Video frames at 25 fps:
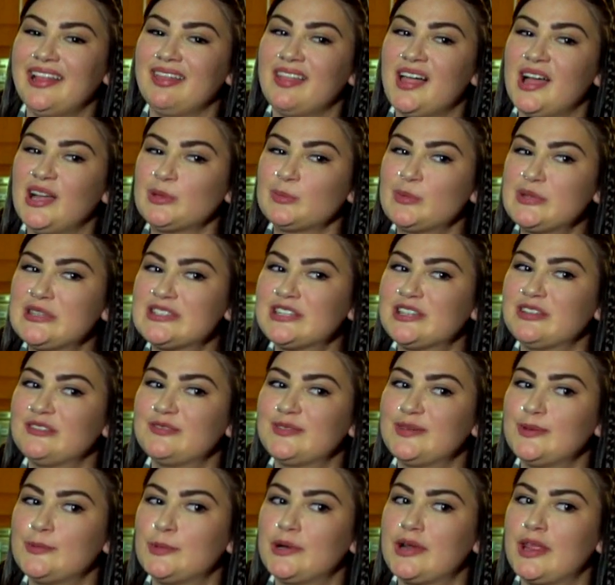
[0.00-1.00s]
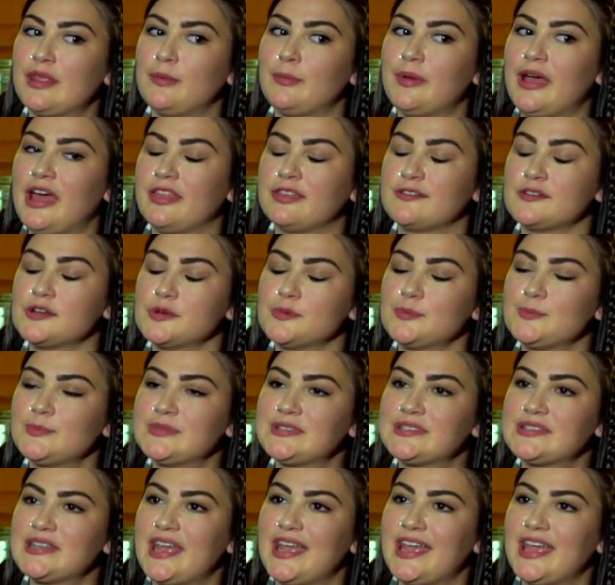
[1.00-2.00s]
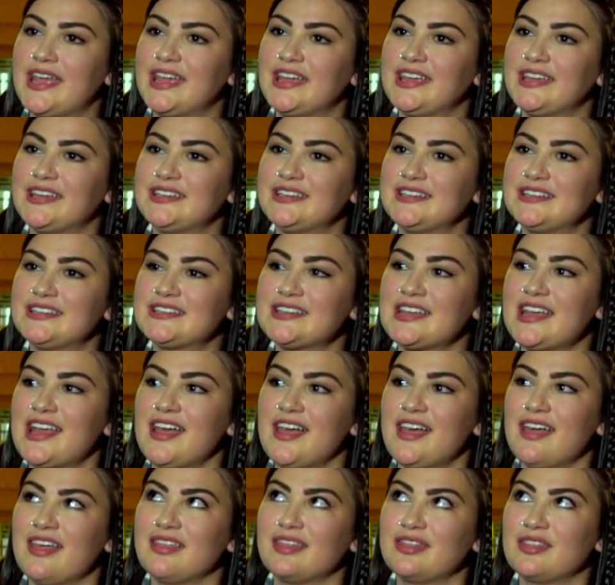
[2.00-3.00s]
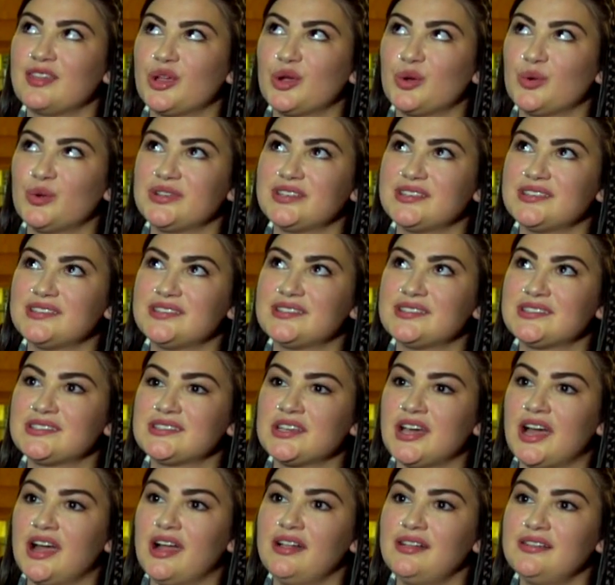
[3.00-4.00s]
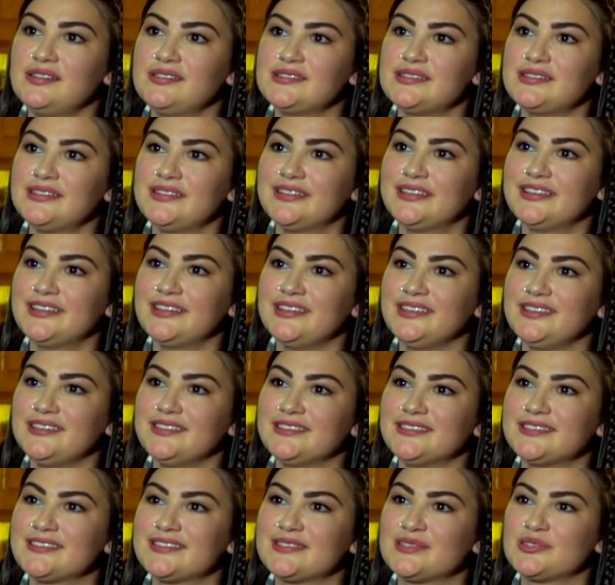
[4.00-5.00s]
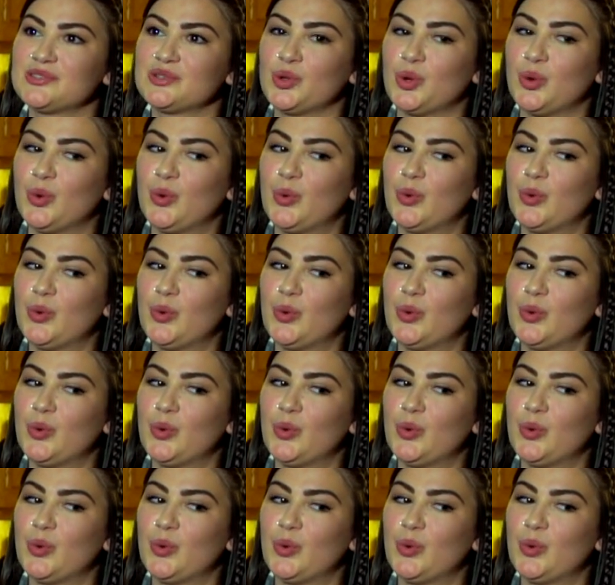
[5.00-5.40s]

locked myself in one of the bathrooms and there was tile ceiling, so